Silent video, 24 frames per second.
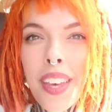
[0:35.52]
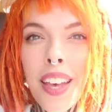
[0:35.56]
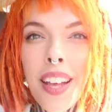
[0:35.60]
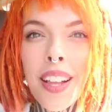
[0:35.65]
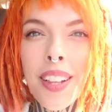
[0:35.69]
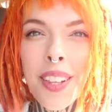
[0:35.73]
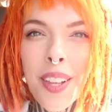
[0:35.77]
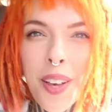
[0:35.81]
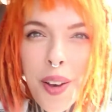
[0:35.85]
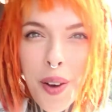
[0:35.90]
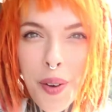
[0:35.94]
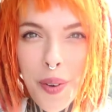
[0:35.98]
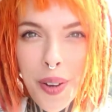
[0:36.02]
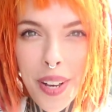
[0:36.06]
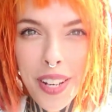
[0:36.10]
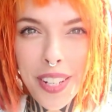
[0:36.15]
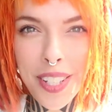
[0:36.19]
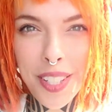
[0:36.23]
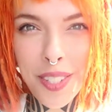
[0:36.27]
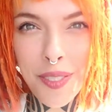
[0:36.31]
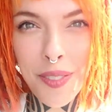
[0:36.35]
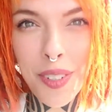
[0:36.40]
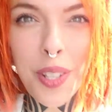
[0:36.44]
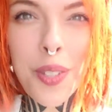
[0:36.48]
Hello, it
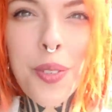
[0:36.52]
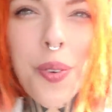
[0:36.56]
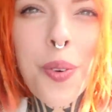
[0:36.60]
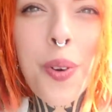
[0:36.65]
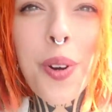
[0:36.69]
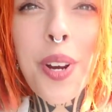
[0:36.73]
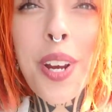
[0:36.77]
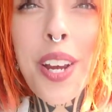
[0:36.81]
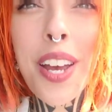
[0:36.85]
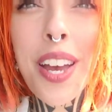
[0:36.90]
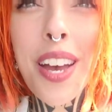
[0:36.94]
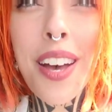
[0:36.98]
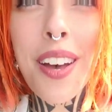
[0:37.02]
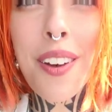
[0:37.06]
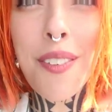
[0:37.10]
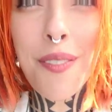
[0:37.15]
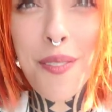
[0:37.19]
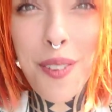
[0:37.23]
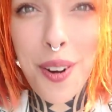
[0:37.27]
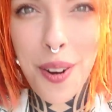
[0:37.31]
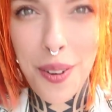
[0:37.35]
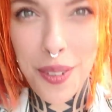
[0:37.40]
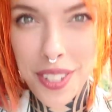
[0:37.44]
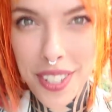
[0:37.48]
is Victoria
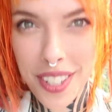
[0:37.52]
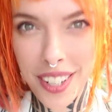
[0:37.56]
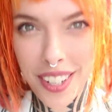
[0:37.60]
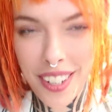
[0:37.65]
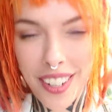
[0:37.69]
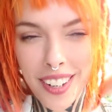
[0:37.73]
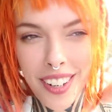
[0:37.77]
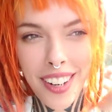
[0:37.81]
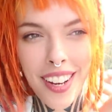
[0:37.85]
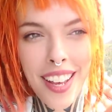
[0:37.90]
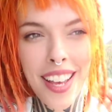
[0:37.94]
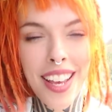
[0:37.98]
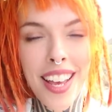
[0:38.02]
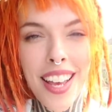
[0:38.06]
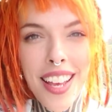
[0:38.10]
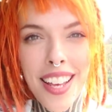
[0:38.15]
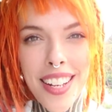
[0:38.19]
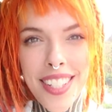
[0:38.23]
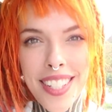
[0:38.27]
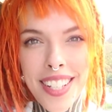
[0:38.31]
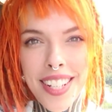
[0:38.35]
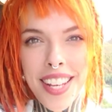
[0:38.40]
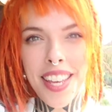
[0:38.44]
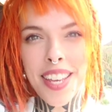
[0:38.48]
Rose here.
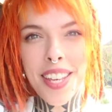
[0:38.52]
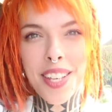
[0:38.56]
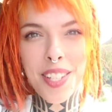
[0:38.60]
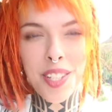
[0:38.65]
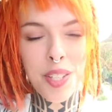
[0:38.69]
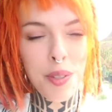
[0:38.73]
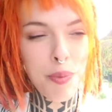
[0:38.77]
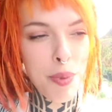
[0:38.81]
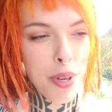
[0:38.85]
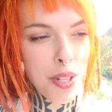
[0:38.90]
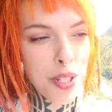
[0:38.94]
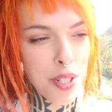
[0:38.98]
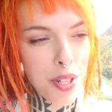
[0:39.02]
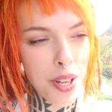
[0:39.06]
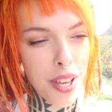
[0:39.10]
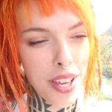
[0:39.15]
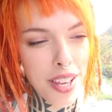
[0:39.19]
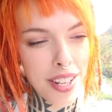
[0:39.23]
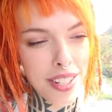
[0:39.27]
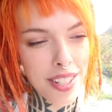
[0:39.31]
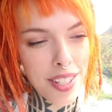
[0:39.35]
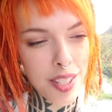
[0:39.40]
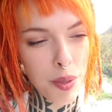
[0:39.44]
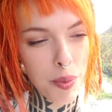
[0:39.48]
Today is the much
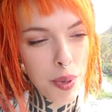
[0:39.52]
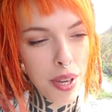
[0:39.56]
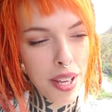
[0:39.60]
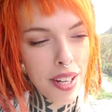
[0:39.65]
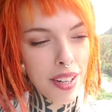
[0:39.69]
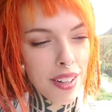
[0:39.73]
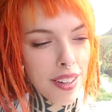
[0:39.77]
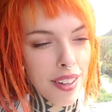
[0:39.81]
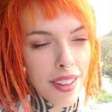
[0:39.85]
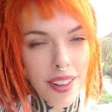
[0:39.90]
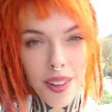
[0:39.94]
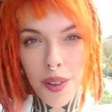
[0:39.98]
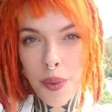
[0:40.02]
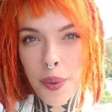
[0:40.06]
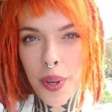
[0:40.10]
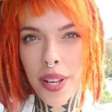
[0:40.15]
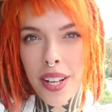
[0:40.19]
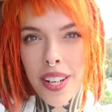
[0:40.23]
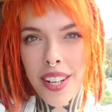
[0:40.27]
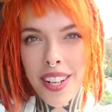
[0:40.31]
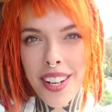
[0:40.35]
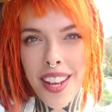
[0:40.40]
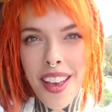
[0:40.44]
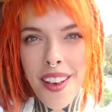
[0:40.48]
anticipated and
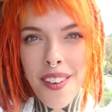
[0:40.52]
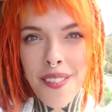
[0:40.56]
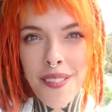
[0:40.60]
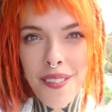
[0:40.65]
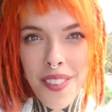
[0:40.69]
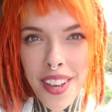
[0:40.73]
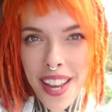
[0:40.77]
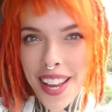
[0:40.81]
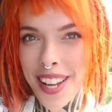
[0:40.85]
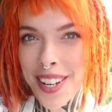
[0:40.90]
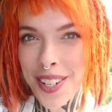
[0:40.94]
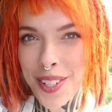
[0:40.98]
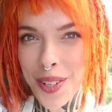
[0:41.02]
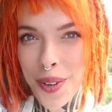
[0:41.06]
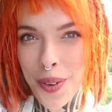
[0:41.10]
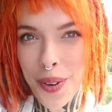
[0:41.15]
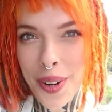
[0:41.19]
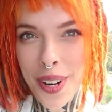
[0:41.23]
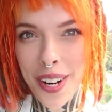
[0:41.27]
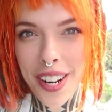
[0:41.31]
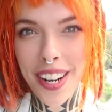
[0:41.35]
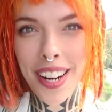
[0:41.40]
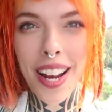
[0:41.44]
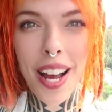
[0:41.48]
awaited van
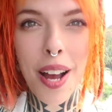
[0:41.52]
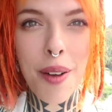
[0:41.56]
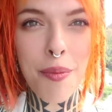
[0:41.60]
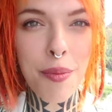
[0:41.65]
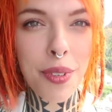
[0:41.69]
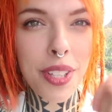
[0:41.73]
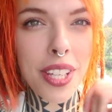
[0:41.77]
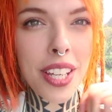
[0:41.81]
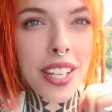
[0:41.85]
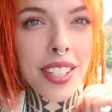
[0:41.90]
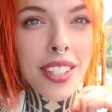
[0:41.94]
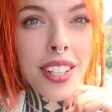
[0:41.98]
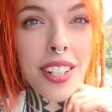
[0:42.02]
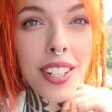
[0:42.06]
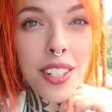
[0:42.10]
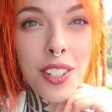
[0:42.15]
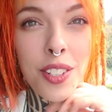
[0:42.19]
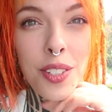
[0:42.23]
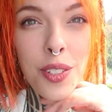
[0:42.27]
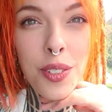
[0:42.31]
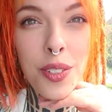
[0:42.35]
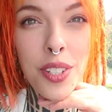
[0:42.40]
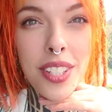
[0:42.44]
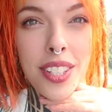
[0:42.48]
tour. I'm really excited
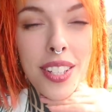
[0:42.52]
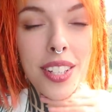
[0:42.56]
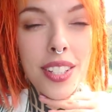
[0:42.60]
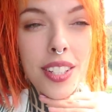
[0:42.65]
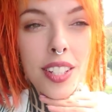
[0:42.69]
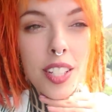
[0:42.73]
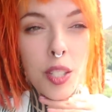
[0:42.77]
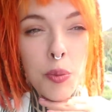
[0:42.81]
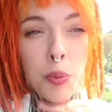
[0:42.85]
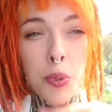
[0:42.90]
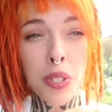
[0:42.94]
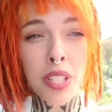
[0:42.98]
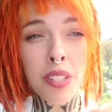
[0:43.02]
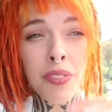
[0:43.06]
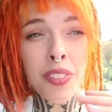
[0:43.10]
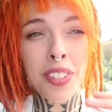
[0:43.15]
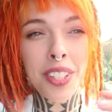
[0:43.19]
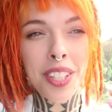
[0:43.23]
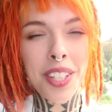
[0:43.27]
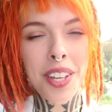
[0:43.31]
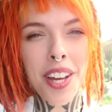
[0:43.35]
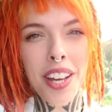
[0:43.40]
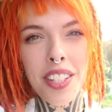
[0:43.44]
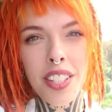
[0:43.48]
to do this because I
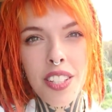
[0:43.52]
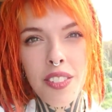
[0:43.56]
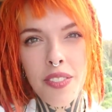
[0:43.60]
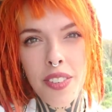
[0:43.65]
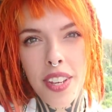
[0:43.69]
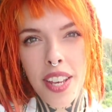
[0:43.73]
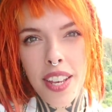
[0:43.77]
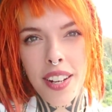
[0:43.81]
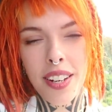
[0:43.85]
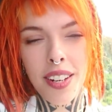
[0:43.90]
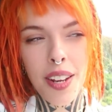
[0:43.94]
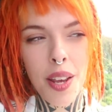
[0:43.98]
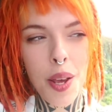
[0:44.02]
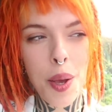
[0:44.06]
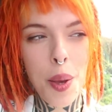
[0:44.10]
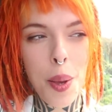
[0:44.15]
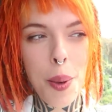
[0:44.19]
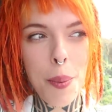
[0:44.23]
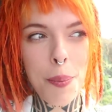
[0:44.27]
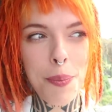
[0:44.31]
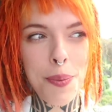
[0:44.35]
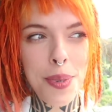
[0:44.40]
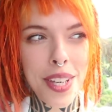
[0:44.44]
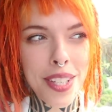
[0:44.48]
specifically got this van
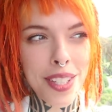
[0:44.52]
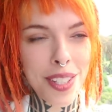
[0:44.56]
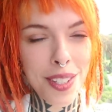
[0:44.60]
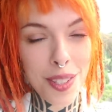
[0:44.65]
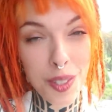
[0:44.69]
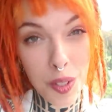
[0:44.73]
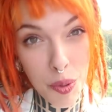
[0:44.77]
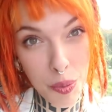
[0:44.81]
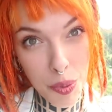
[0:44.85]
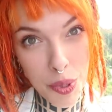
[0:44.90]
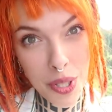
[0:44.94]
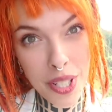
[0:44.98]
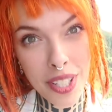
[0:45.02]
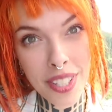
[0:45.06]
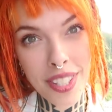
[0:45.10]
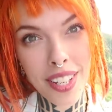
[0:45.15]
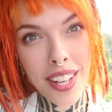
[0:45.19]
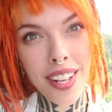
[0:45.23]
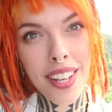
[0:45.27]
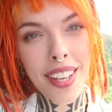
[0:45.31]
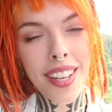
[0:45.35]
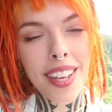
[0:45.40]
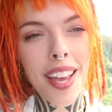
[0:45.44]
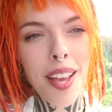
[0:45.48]
because it's super
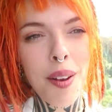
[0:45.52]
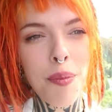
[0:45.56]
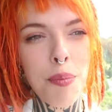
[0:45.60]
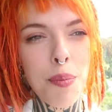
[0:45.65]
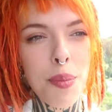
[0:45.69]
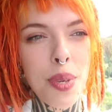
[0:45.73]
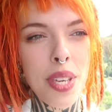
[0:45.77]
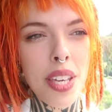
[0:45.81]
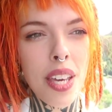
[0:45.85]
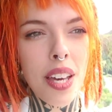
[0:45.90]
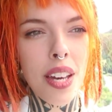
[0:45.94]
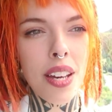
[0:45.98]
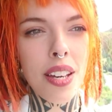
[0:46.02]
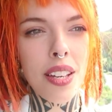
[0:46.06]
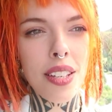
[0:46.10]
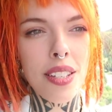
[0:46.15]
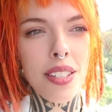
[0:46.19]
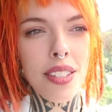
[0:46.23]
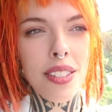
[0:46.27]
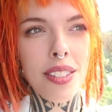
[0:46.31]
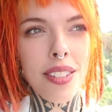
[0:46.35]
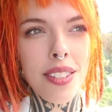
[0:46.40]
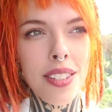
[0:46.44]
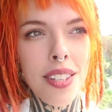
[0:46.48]
aesthetic and
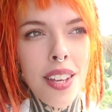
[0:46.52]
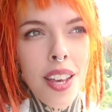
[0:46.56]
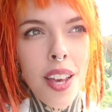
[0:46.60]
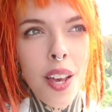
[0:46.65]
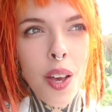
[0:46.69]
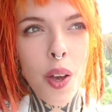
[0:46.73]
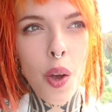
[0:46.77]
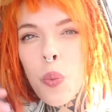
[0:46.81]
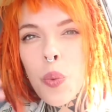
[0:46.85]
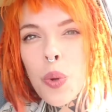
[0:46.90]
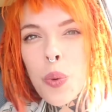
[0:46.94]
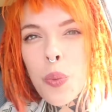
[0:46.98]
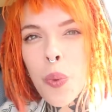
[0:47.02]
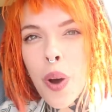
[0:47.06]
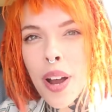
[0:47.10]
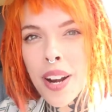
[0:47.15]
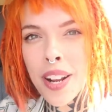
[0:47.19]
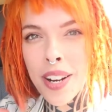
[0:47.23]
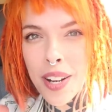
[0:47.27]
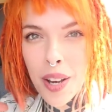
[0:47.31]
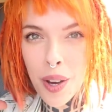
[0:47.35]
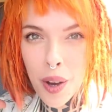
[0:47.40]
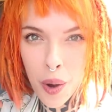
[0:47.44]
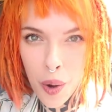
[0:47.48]
because we
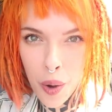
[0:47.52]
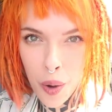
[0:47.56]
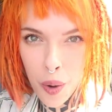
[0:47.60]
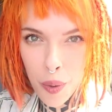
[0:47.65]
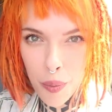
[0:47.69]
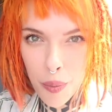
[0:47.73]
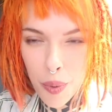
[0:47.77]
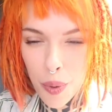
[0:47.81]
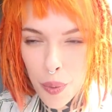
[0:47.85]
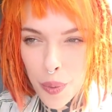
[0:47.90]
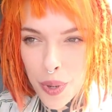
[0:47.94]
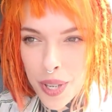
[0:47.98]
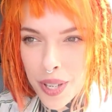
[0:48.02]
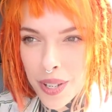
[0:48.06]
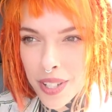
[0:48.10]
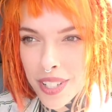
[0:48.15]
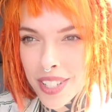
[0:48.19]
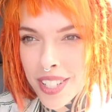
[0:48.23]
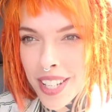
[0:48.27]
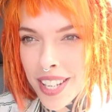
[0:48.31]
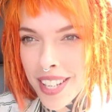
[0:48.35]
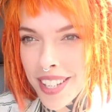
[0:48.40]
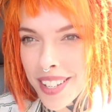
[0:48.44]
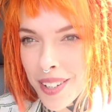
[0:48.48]
wanted a home we
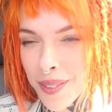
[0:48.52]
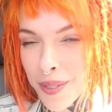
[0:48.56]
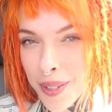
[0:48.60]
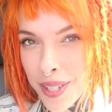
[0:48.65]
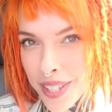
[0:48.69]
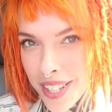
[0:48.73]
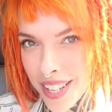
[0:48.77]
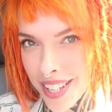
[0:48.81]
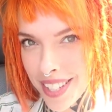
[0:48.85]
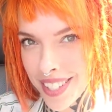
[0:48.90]
could take with